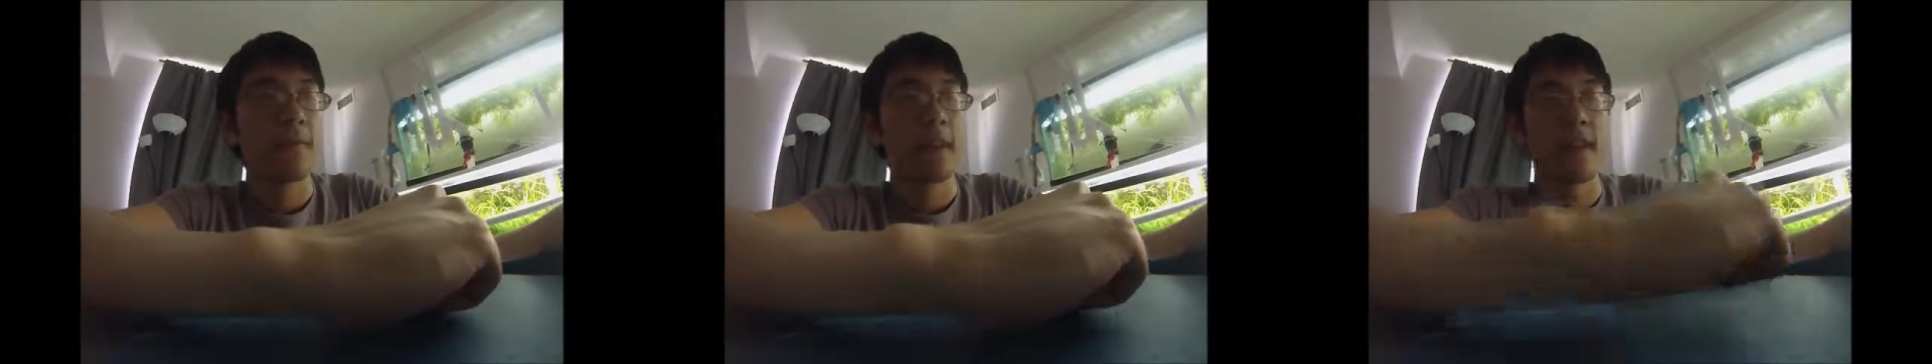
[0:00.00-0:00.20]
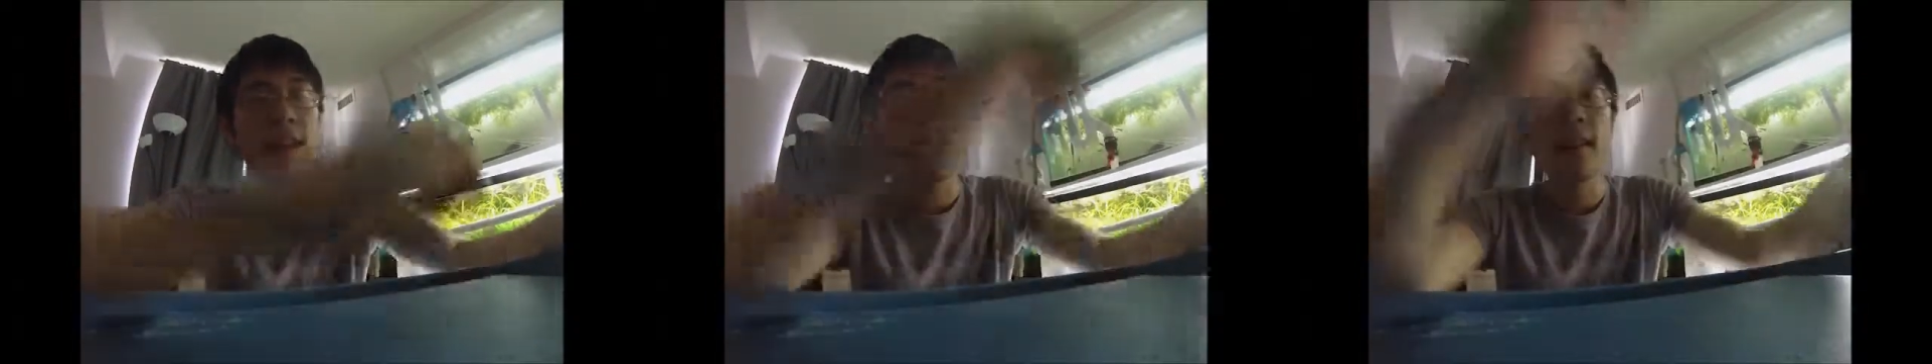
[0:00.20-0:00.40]

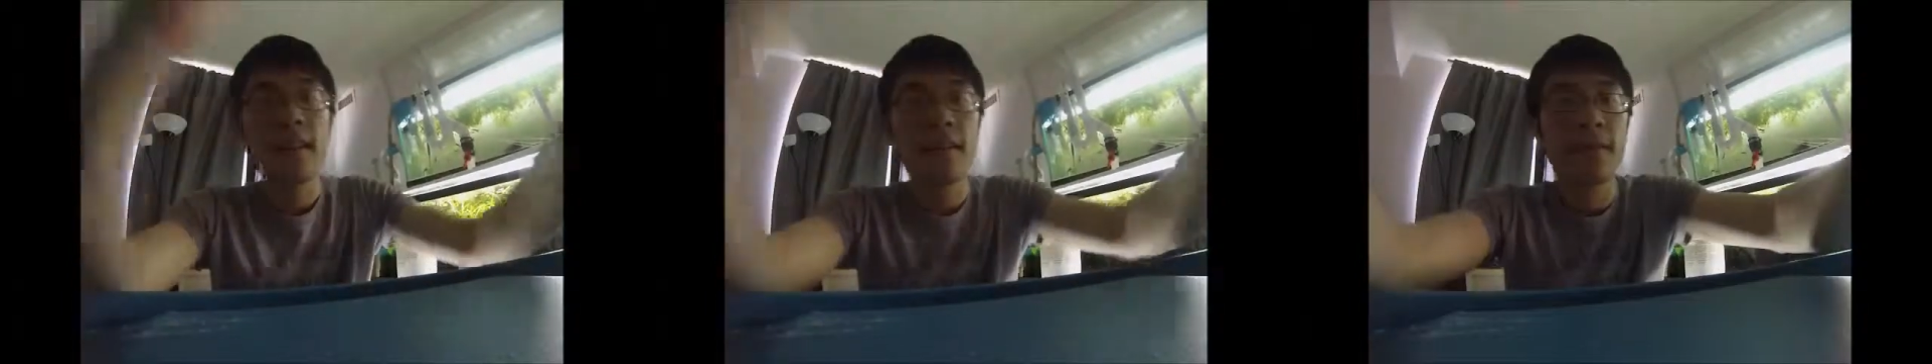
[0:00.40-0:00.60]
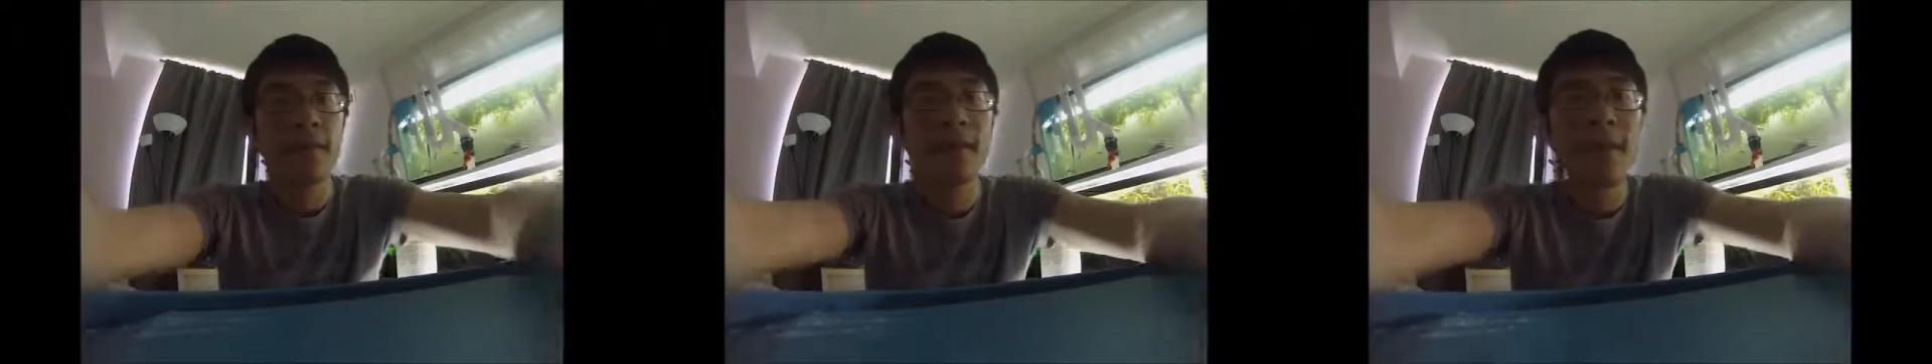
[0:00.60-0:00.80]
And yeah,
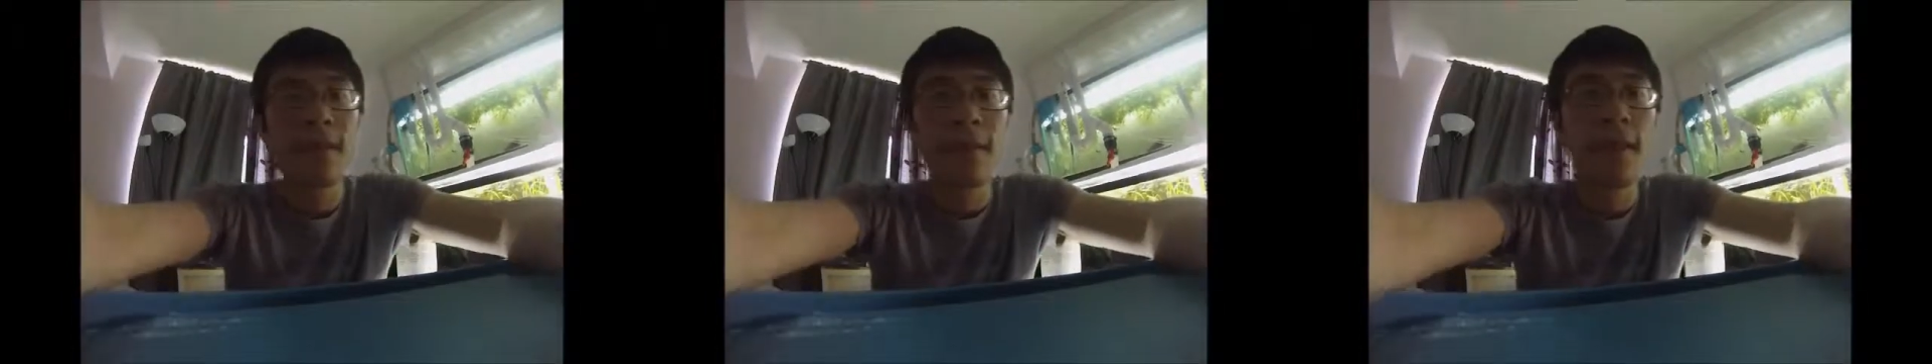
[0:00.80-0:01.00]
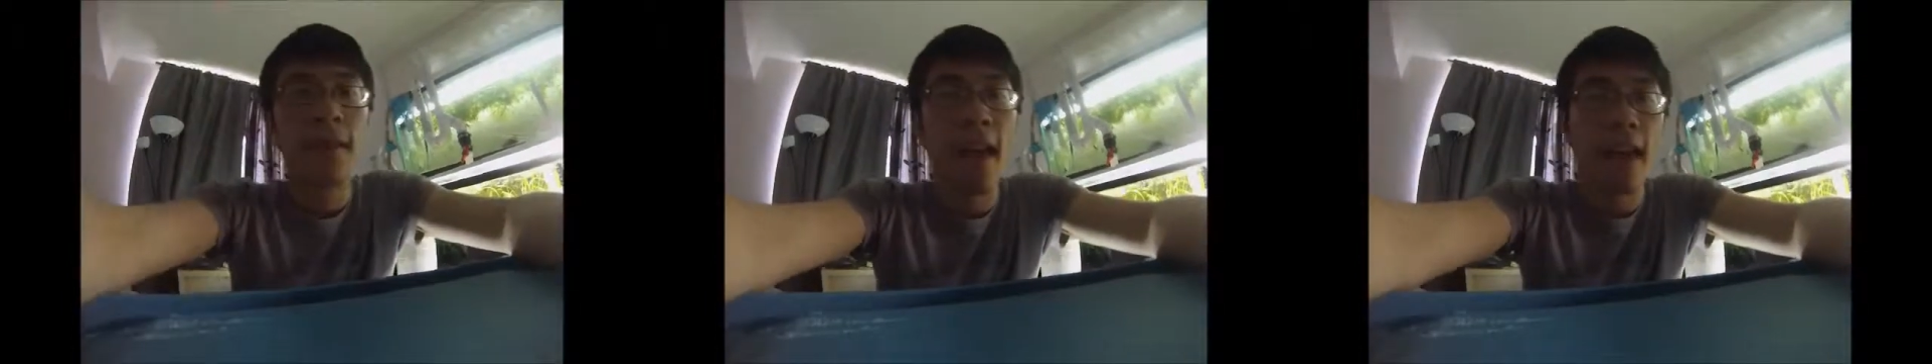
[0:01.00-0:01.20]

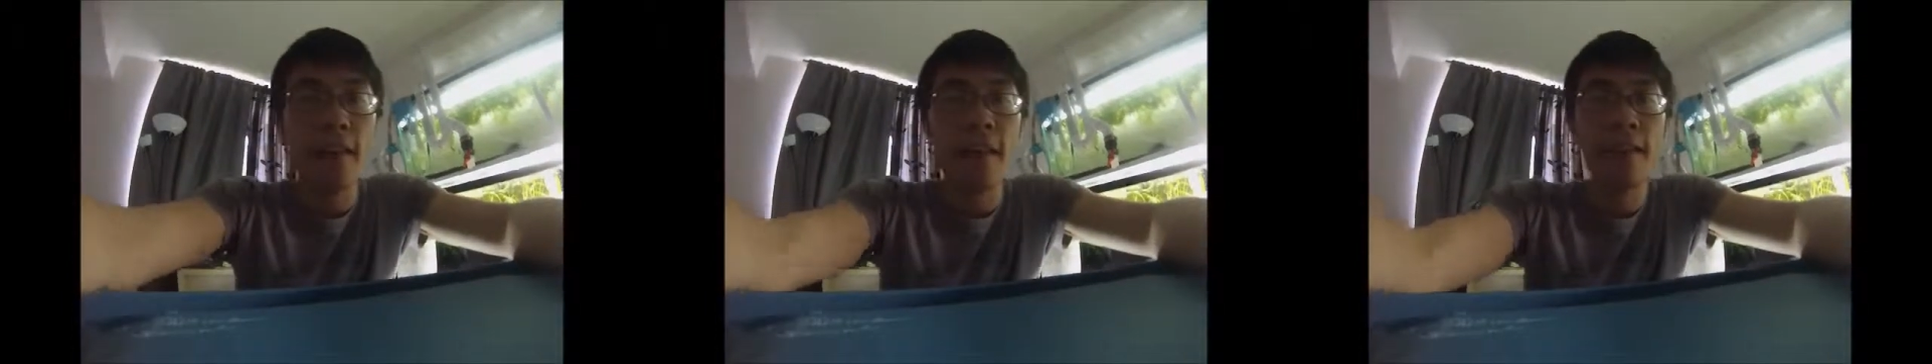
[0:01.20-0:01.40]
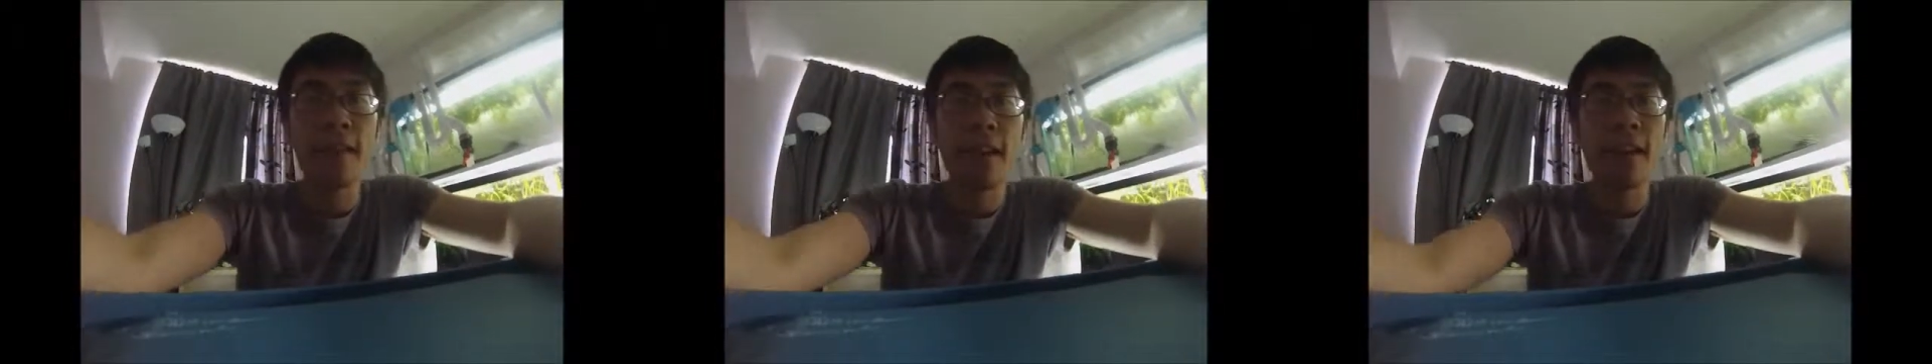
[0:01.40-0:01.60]
If you
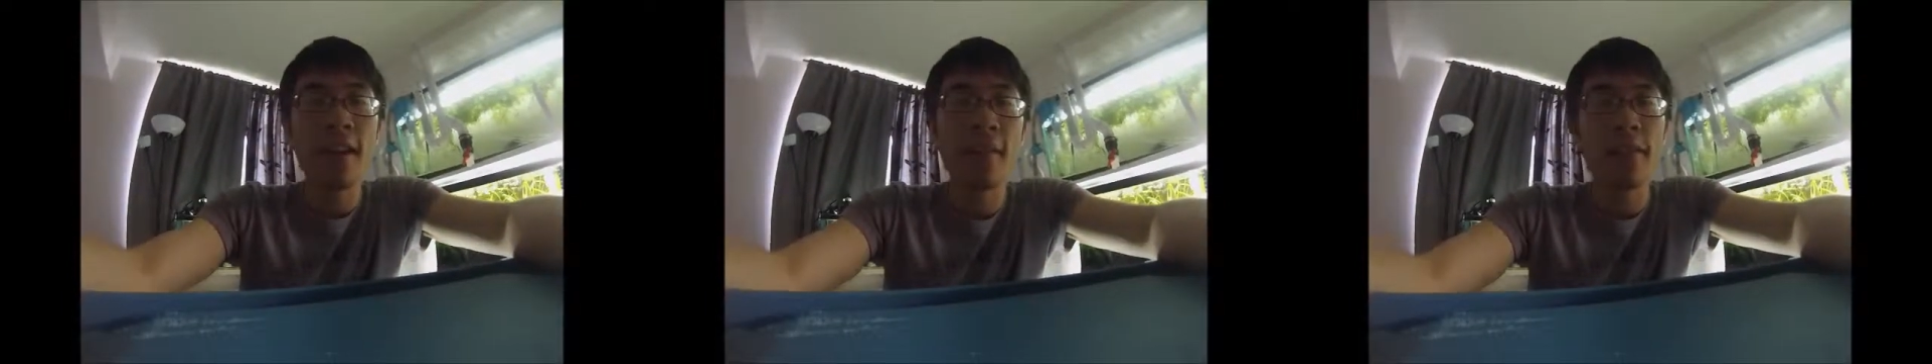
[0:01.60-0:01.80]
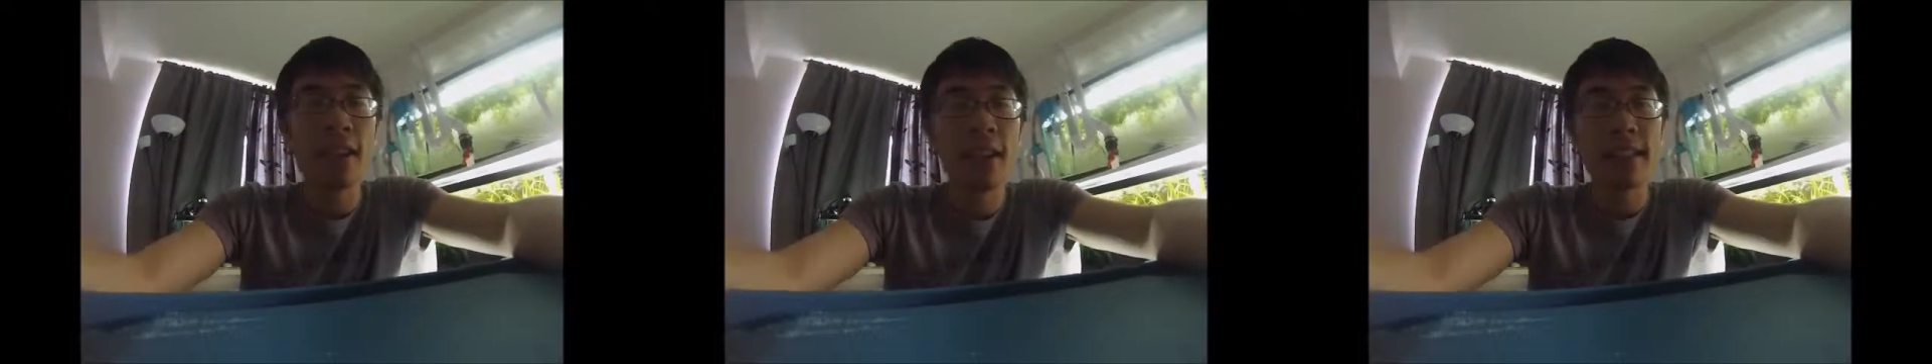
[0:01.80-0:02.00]
like my
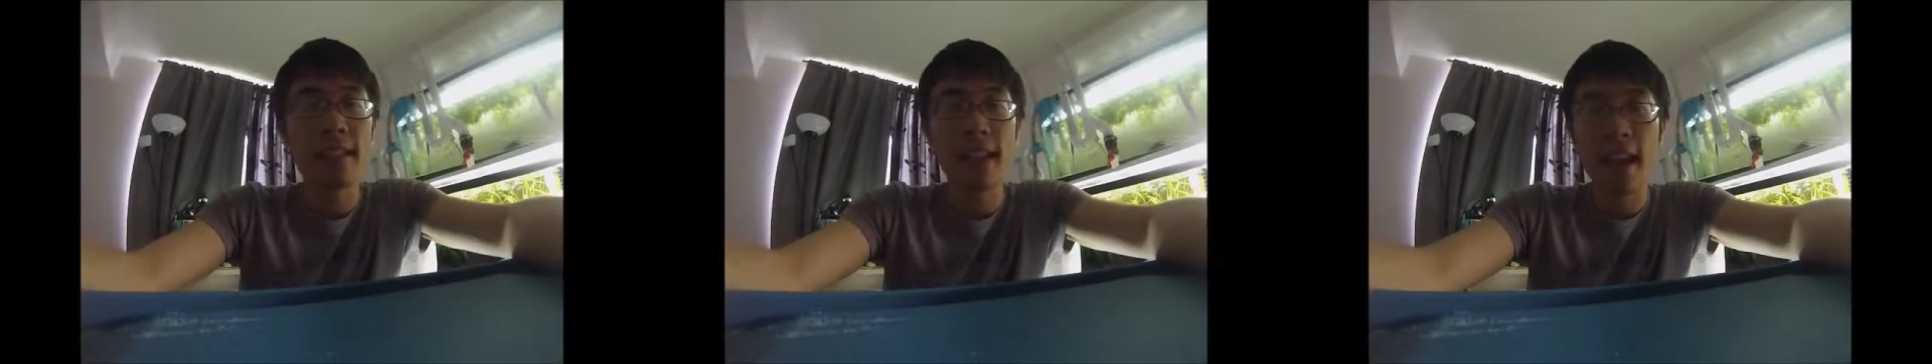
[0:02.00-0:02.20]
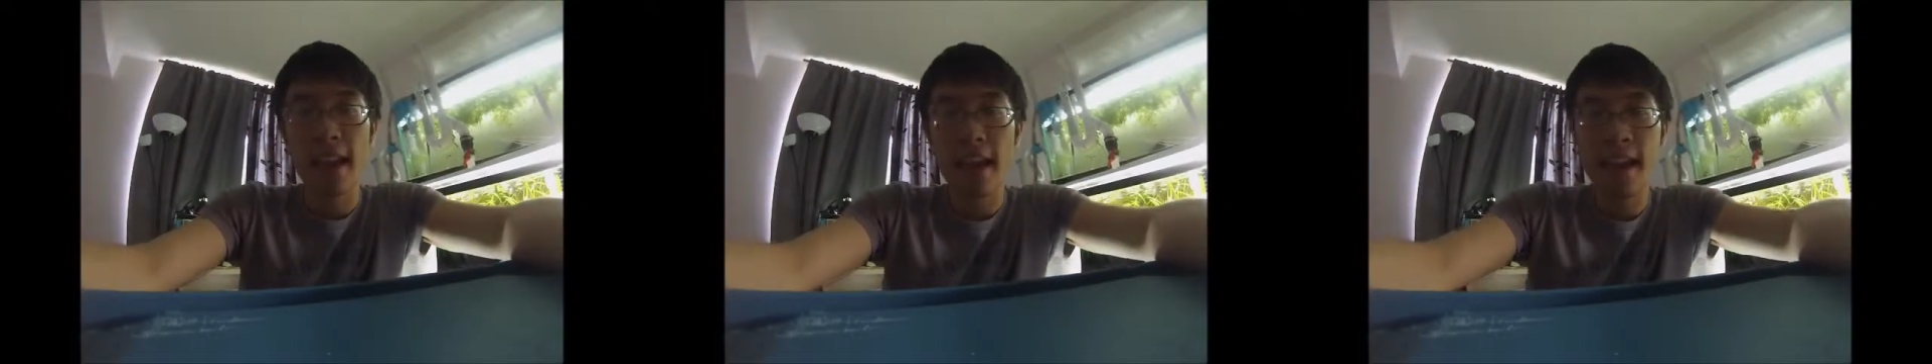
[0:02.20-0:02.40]
video, please
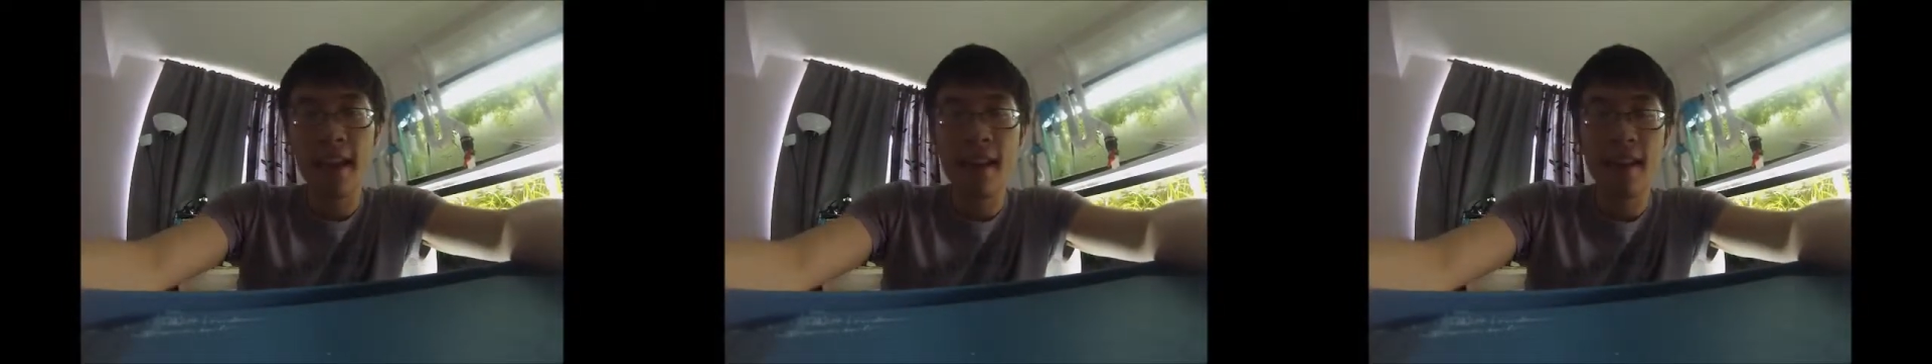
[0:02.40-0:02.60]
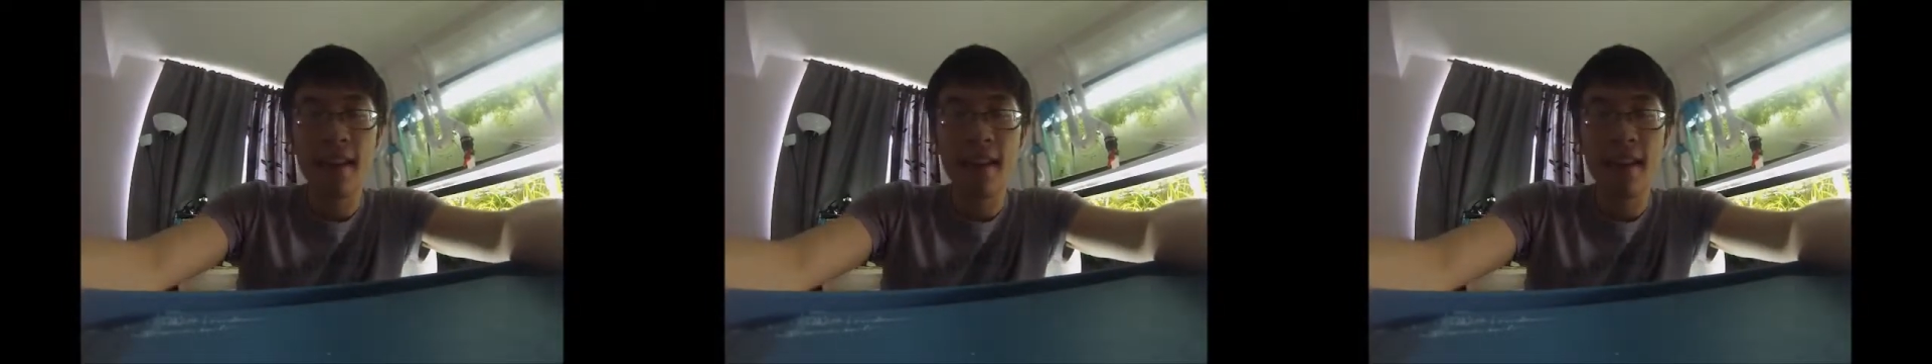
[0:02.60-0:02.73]
like it.